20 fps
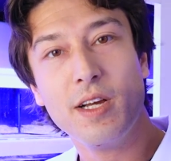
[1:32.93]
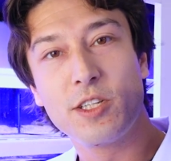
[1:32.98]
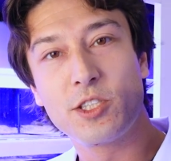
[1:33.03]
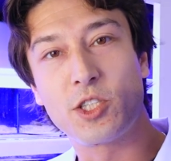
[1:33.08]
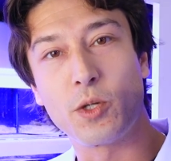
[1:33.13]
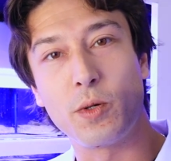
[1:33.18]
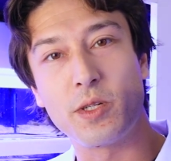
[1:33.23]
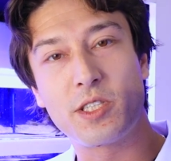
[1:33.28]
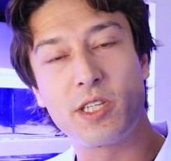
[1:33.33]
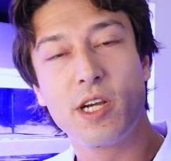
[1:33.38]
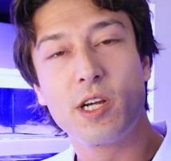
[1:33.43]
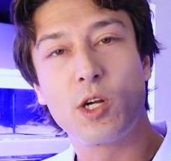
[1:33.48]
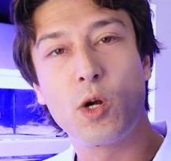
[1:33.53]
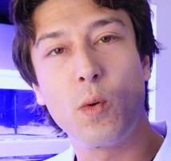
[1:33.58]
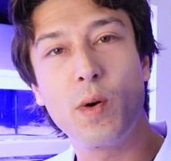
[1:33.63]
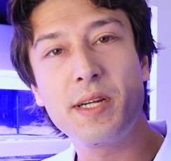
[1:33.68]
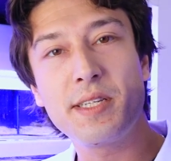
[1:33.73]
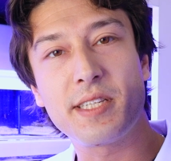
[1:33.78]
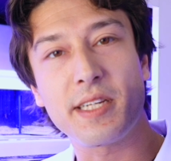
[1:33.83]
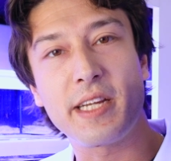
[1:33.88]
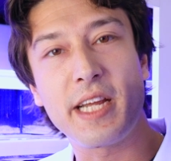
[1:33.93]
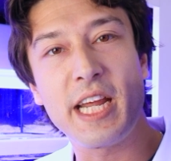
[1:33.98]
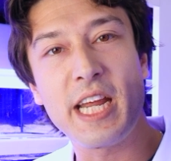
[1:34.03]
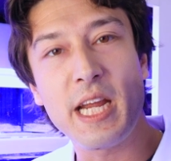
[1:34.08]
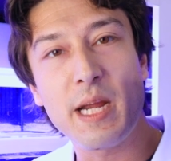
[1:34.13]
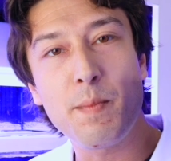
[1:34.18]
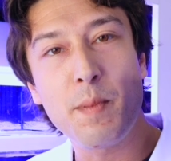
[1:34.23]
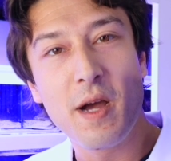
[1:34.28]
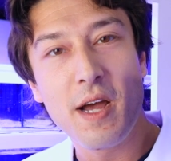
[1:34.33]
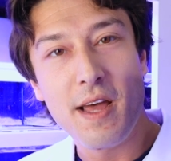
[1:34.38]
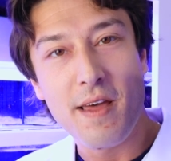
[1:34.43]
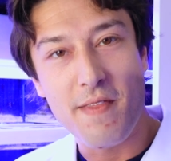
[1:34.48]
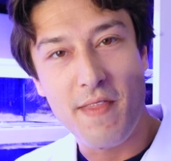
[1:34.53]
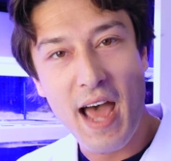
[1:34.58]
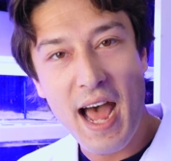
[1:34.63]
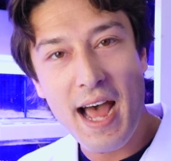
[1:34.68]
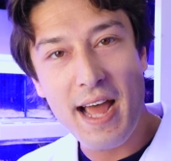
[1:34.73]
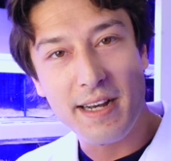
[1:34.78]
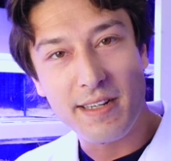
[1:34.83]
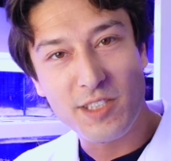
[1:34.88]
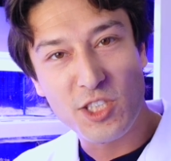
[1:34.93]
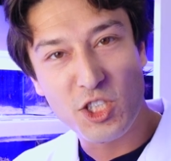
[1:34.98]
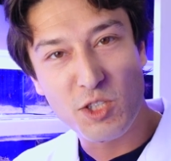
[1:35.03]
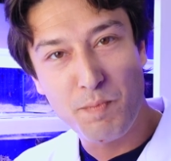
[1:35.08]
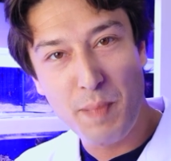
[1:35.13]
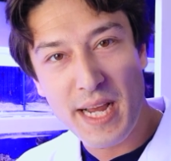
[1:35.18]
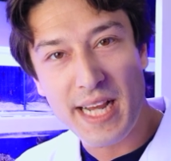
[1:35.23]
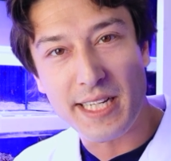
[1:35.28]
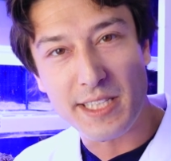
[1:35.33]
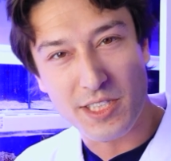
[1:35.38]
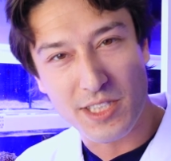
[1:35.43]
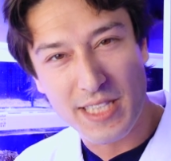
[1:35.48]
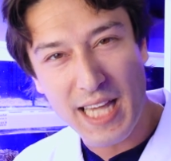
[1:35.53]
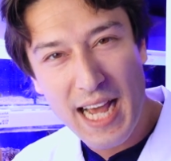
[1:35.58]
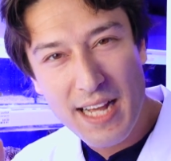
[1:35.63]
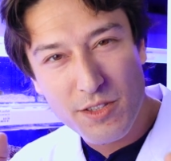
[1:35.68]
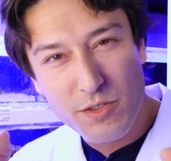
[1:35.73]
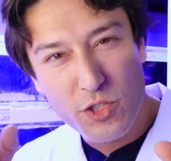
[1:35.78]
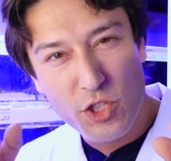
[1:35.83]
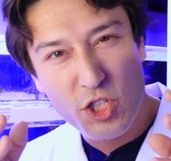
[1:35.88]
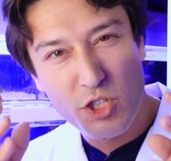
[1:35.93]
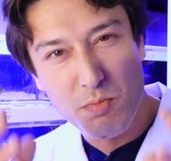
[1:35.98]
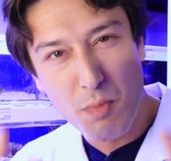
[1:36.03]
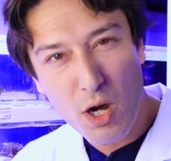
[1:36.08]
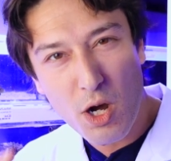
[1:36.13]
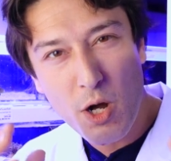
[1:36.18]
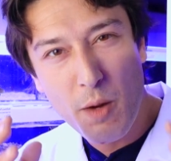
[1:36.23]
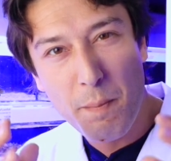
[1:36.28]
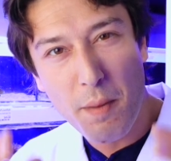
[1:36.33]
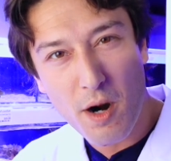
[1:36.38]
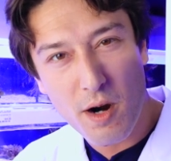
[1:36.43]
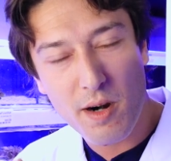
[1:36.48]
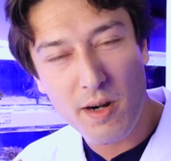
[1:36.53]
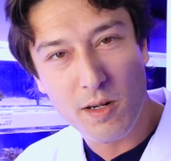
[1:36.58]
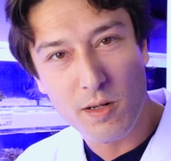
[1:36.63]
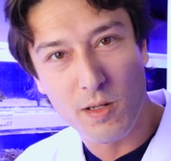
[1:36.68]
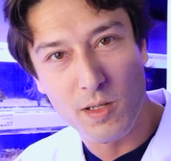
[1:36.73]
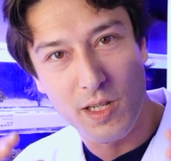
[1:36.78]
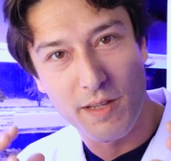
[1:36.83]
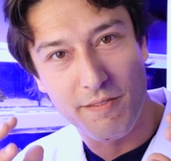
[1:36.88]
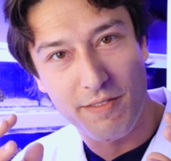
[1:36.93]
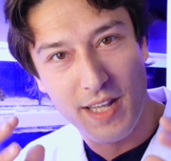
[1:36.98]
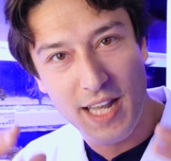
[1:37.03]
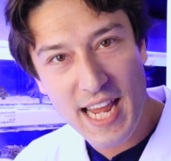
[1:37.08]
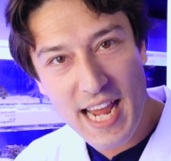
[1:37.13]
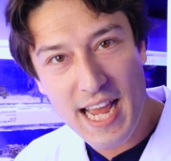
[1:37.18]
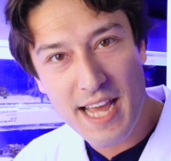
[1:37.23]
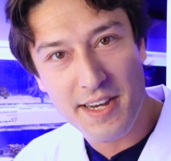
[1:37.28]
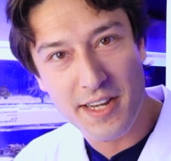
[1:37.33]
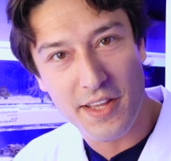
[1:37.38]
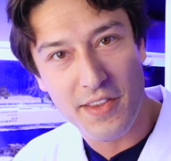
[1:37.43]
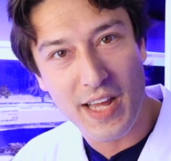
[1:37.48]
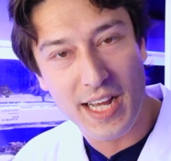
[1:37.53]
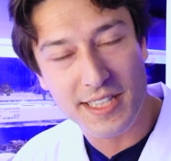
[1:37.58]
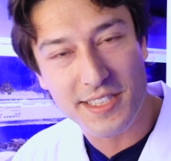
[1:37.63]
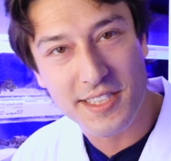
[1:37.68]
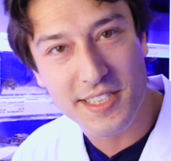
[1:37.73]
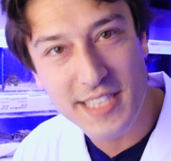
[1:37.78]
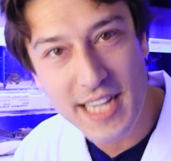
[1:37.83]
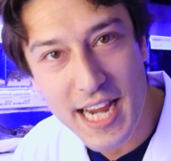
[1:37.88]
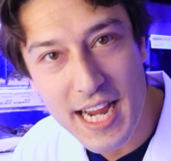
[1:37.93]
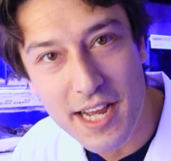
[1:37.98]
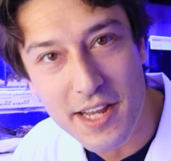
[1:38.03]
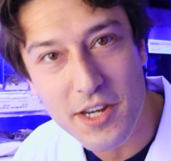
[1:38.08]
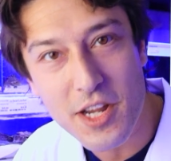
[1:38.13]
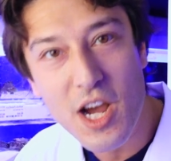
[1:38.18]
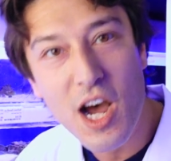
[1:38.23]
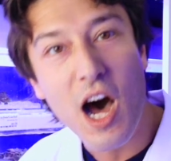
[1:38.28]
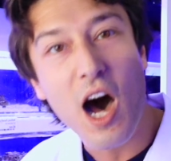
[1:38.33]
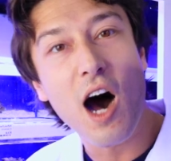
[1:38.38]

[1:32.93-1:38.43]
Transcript: So it's going to keep that space, that small particle of land on that sand,